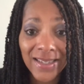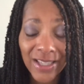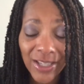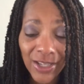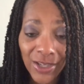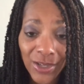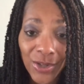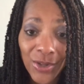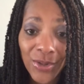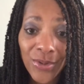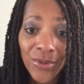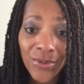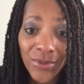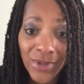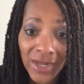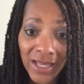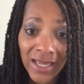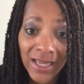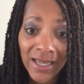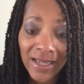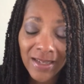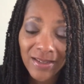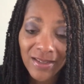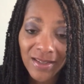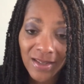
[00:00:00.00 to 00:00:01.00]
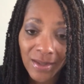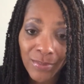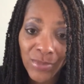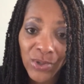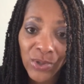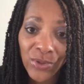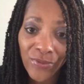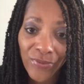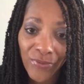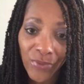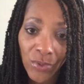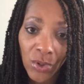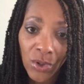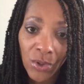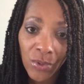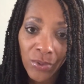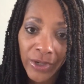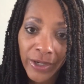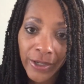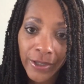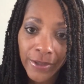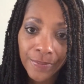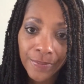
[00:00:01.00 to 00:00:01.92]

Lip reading: you need to move forward.